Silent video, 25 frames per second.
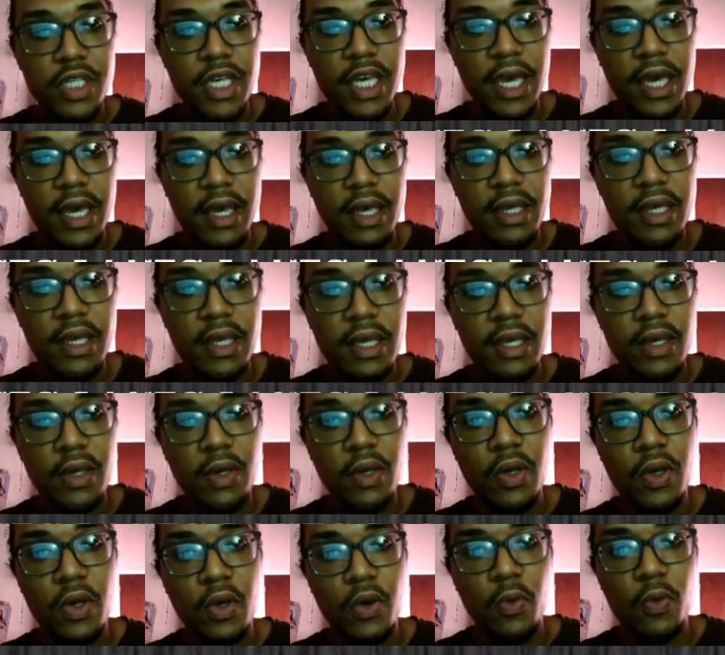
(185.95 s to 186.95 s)
here
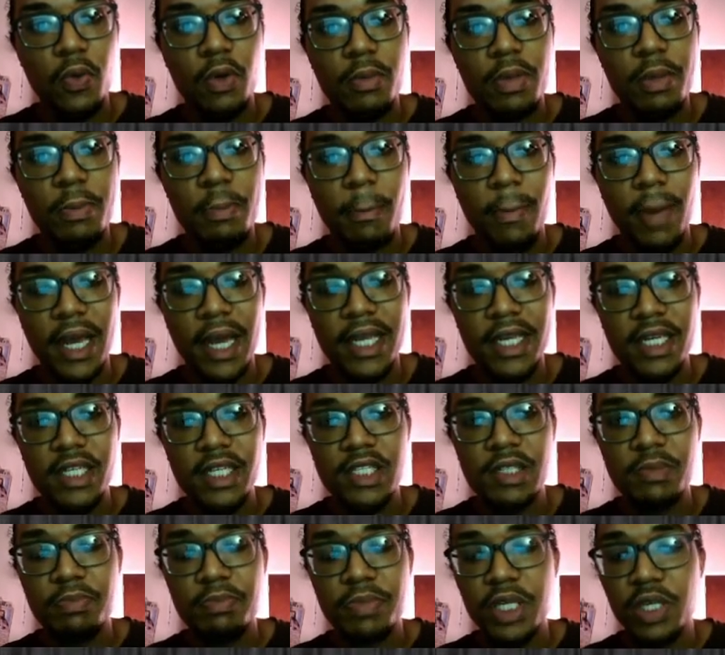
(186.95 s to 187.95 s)
will be
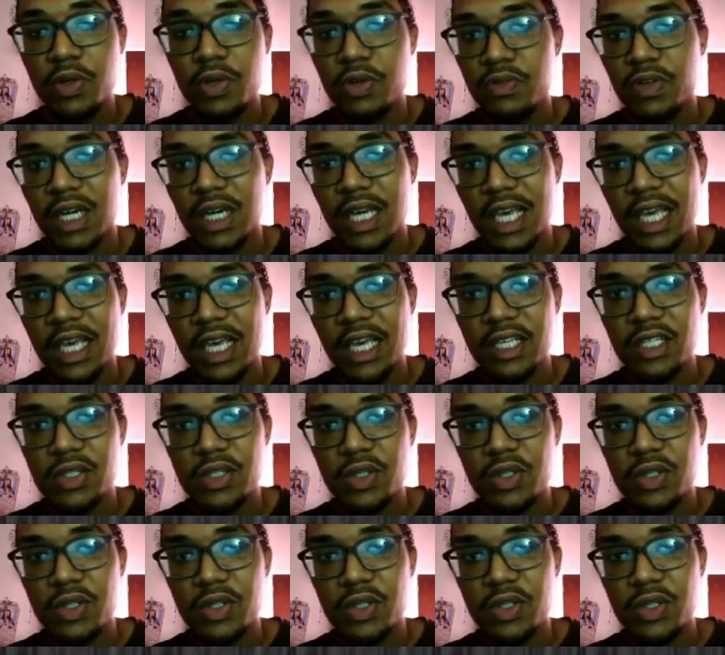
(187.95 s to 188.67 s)
minus b over a.